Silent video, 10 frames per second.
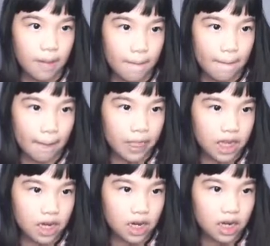And
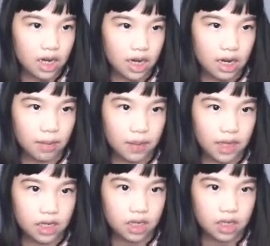then I gotta
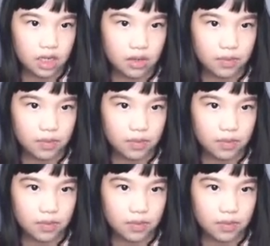paint it.